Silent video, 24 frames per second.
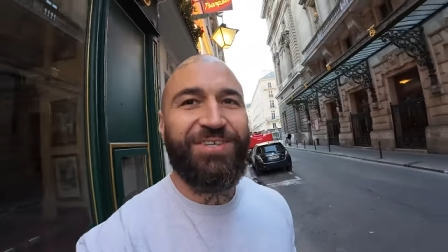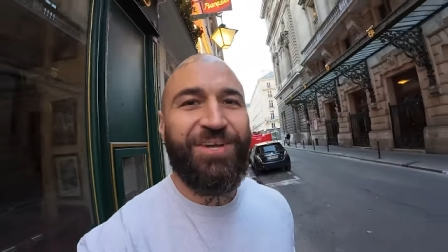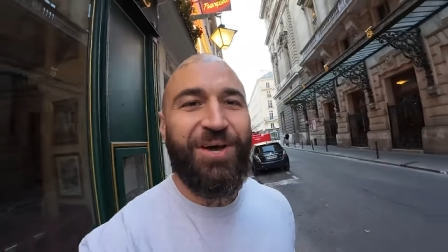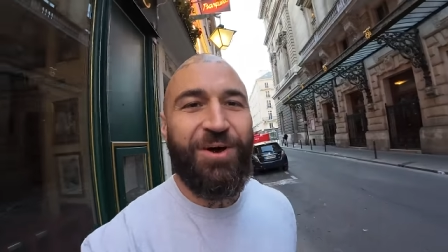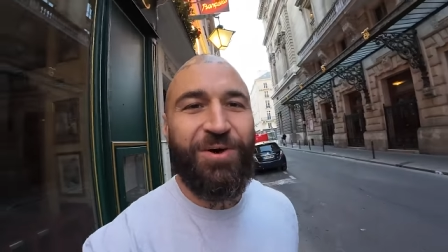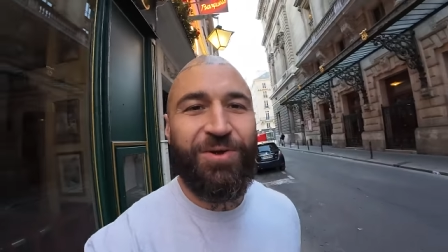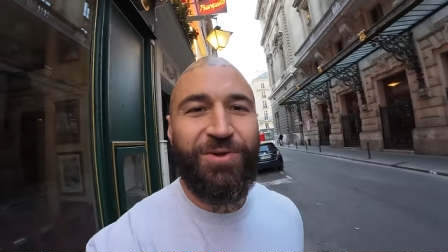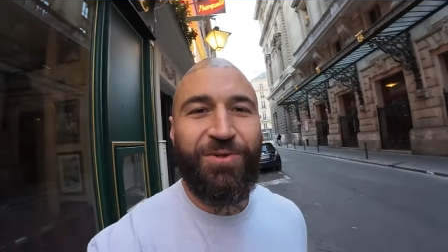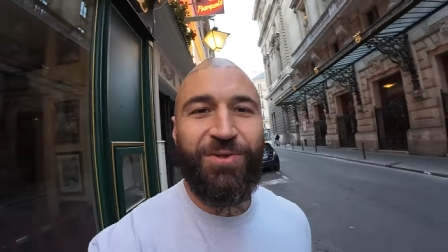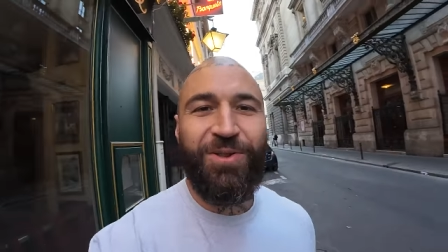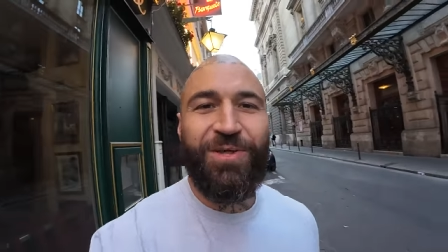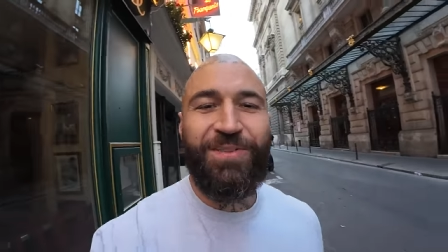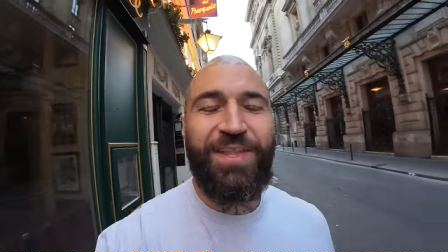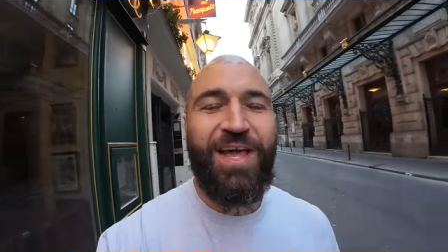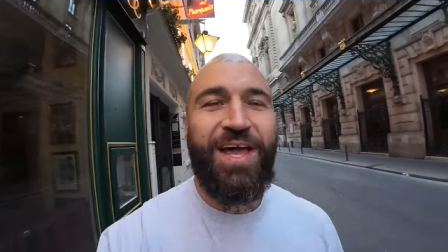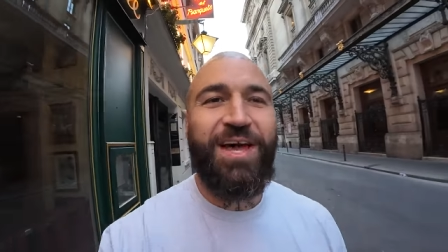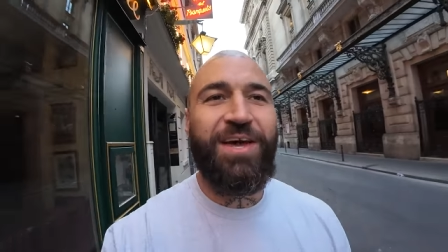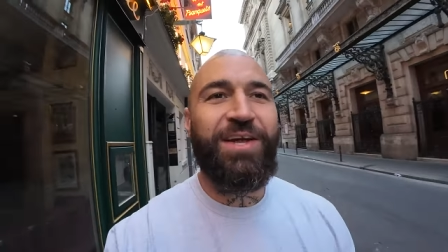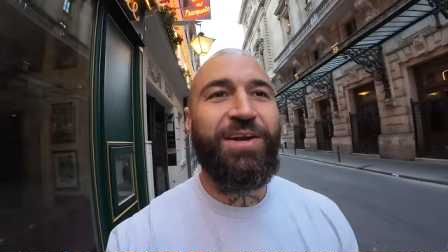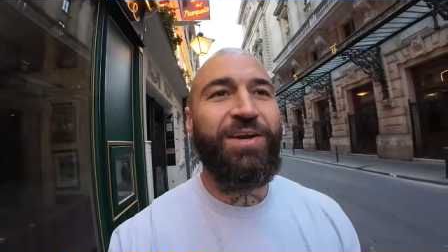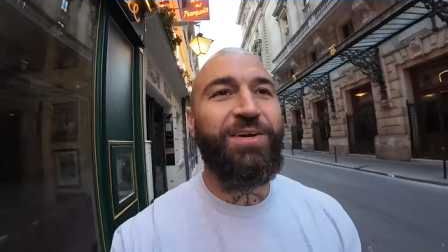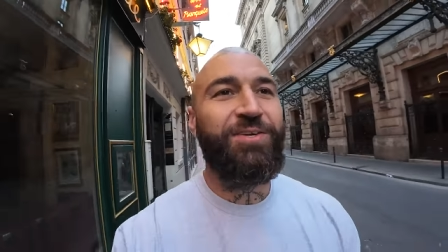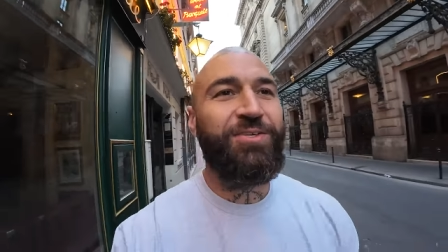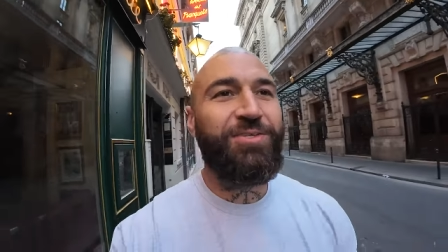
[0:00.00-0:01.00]
going on like
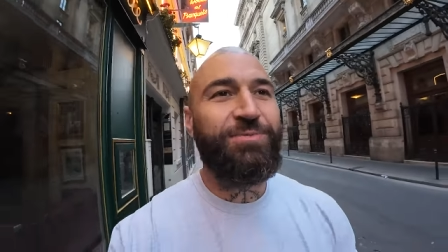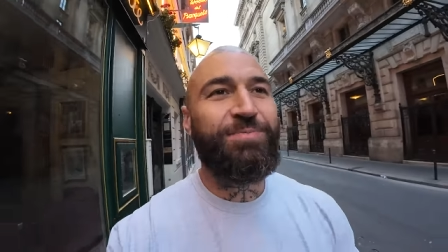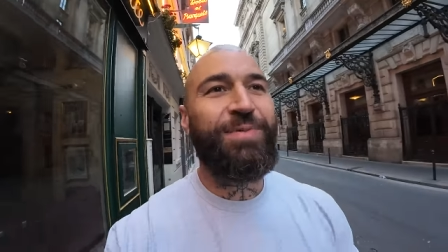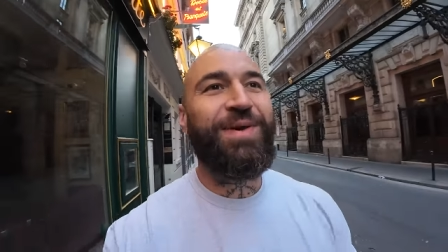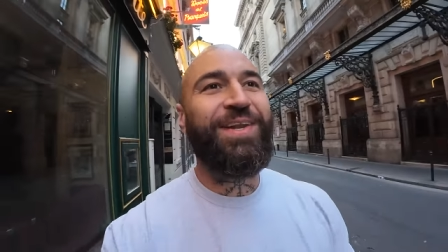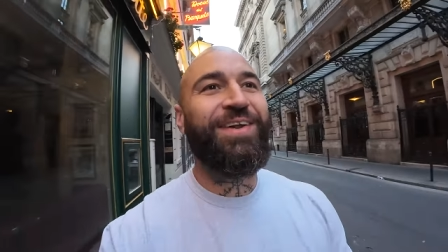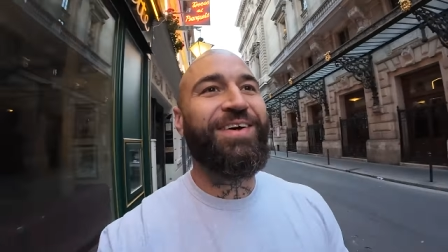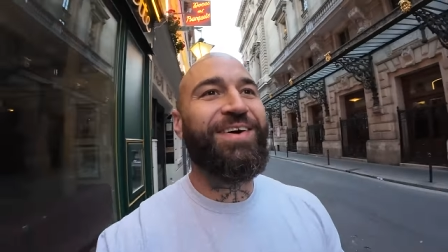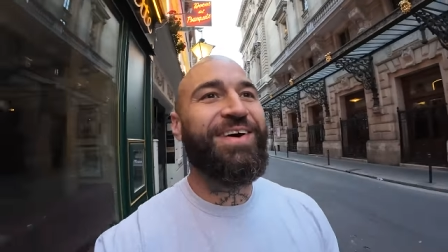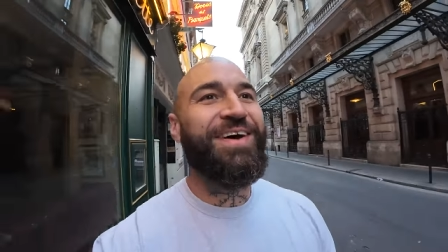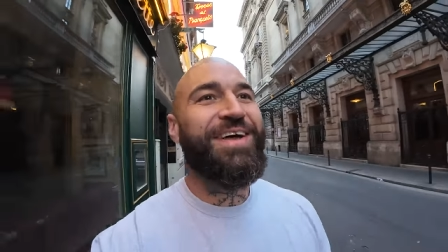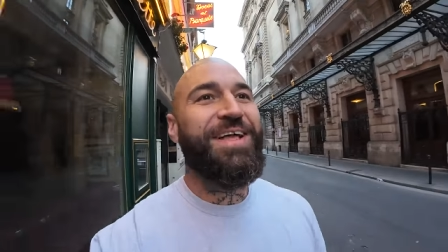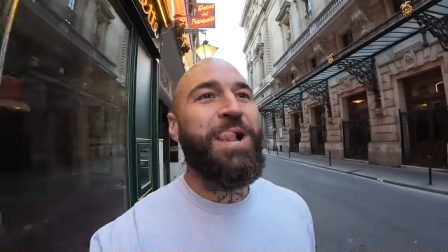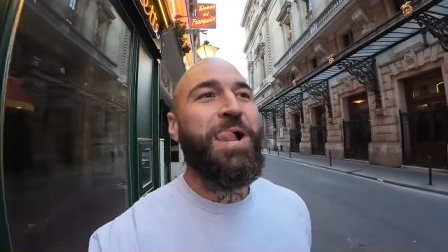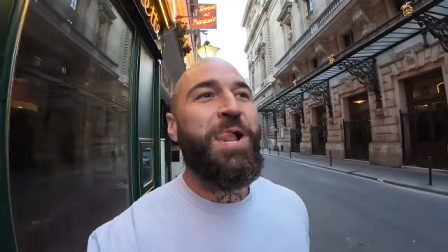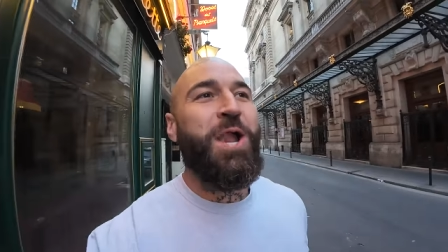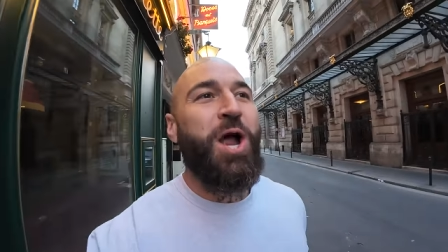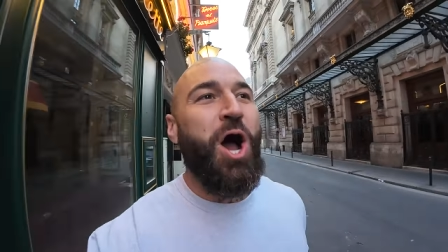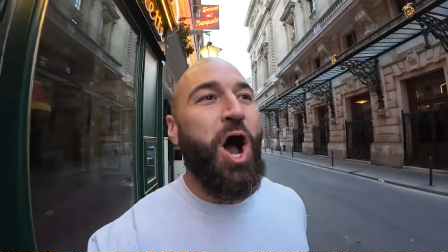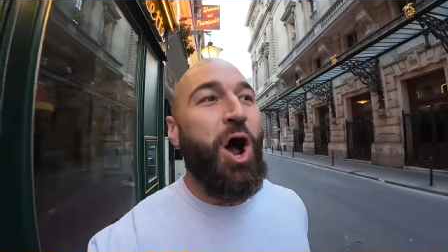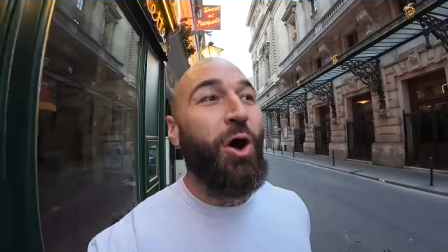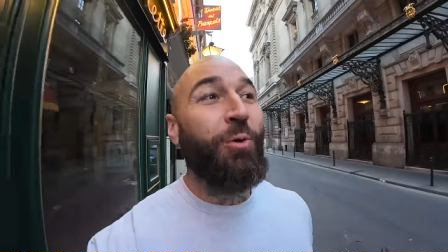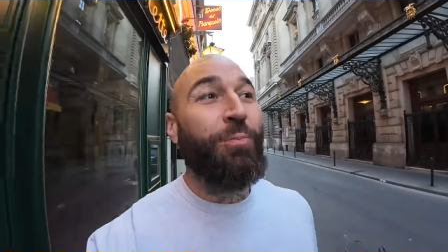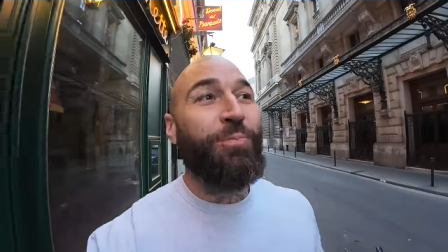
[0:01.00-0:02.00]
that. And I'll just be like,
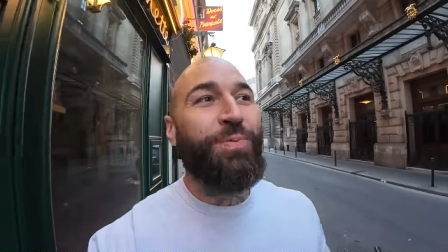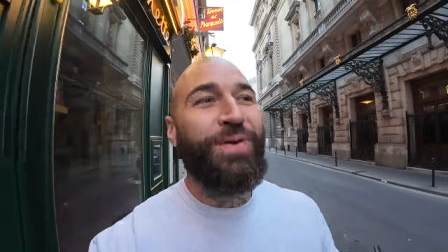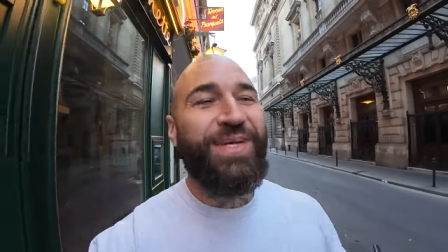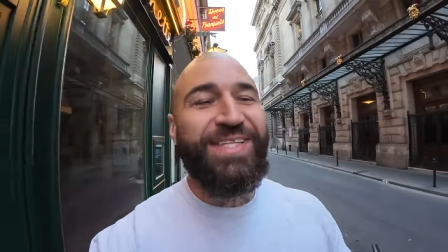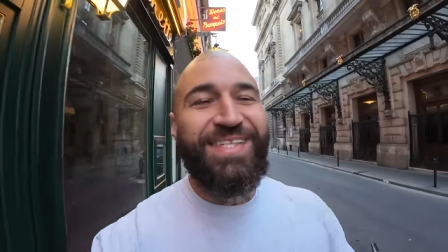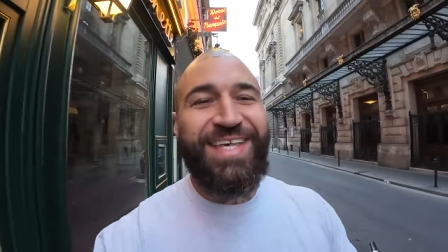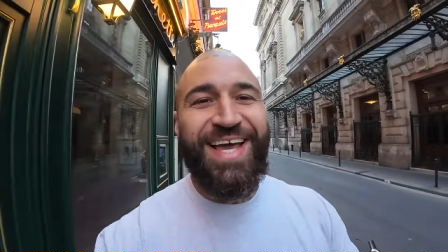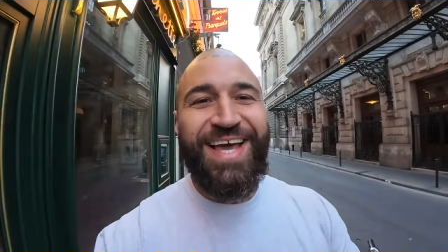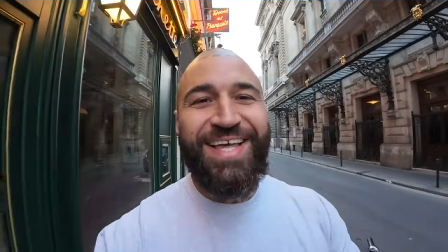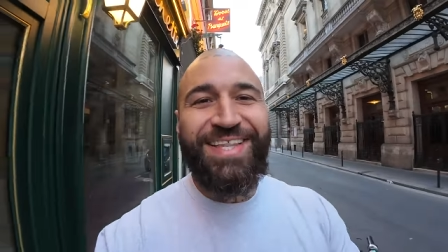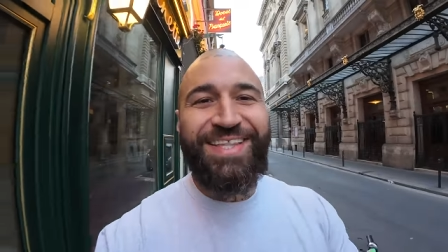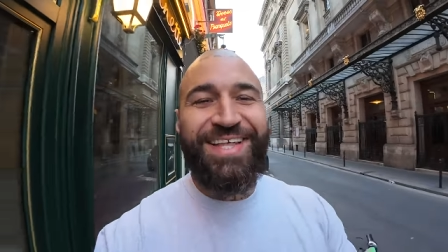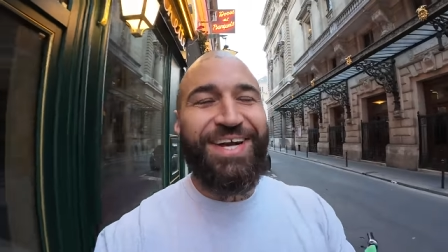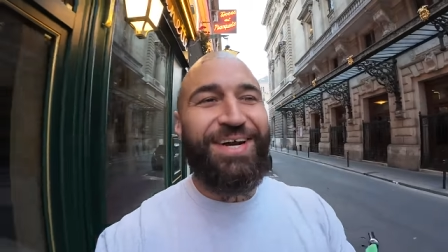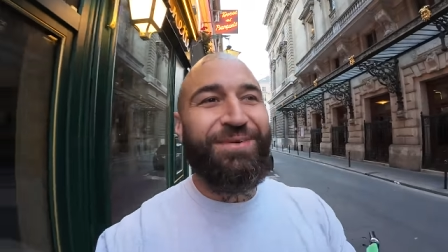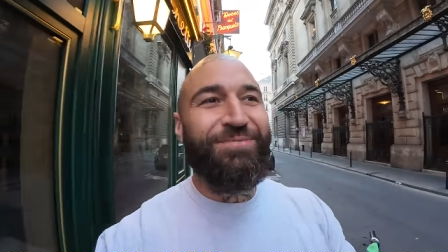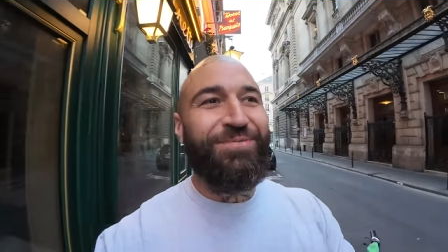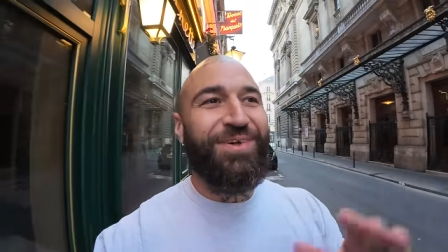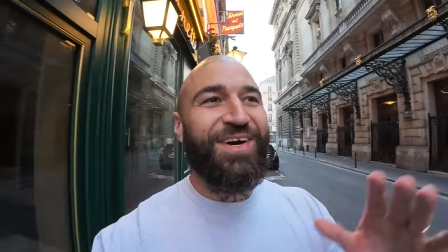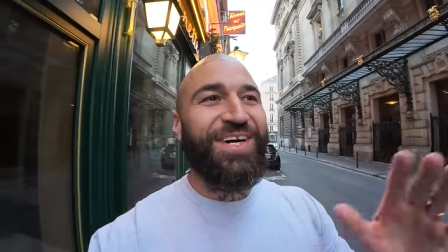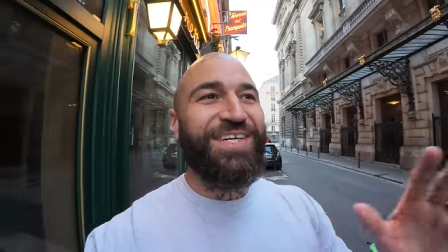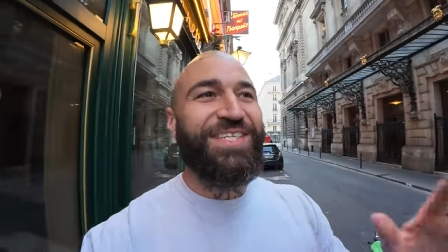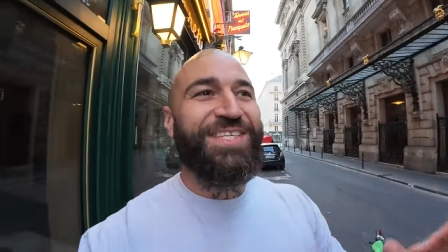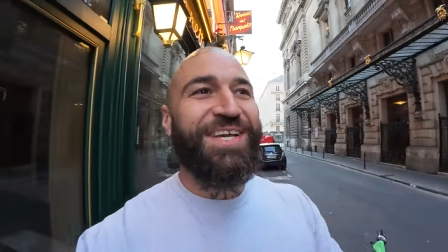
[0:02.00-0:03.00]
I'll pretend that
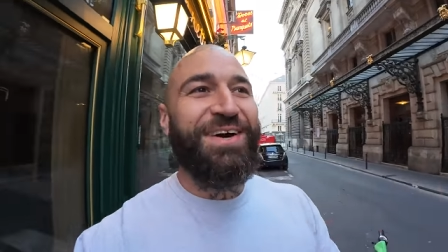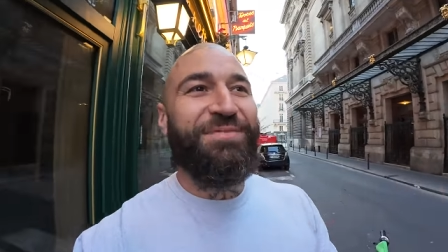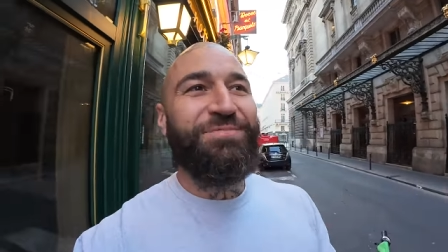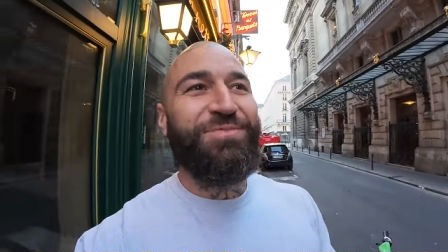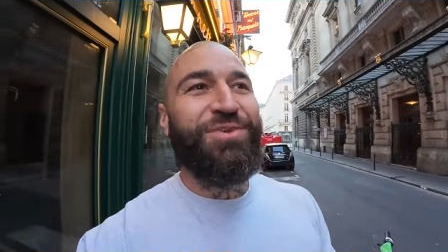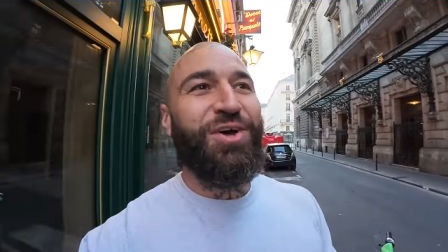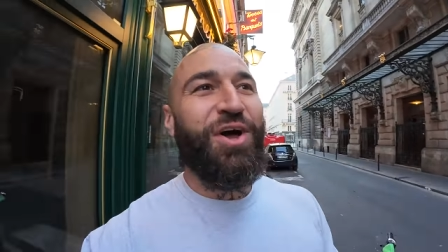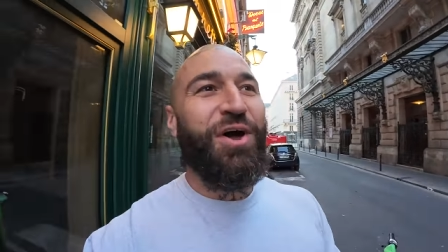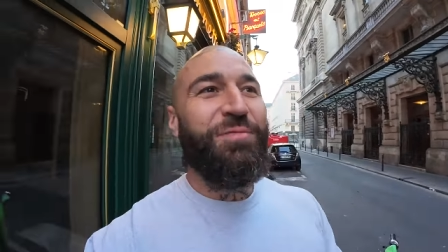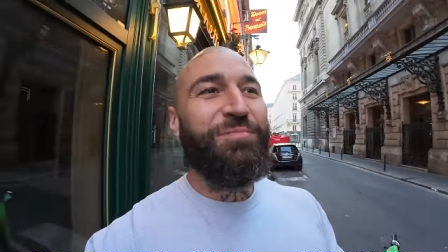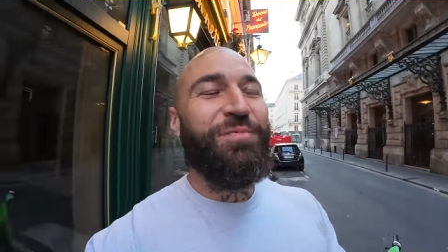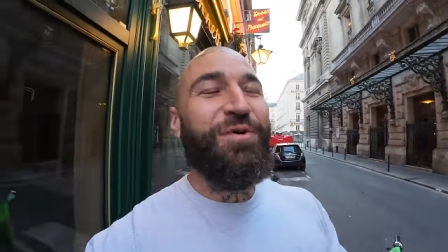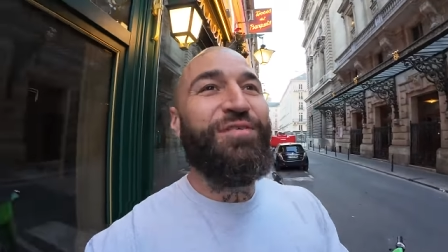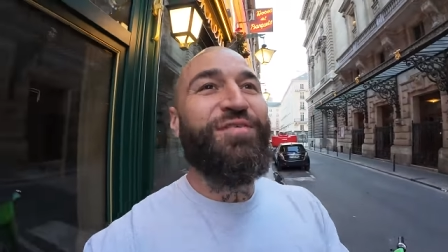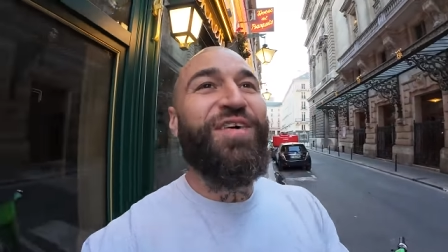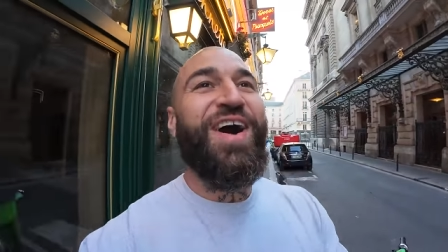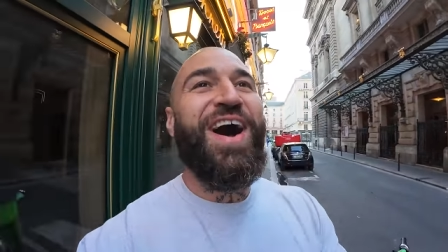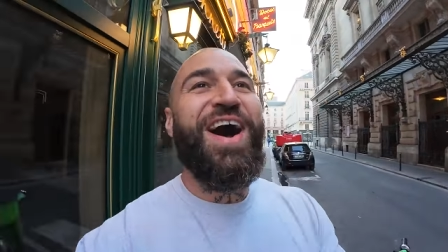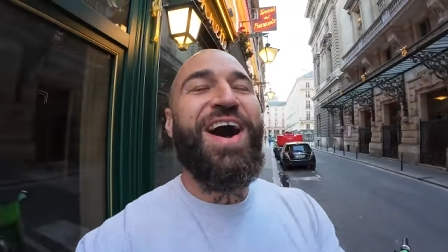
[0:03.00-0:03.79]
I'm like some type of,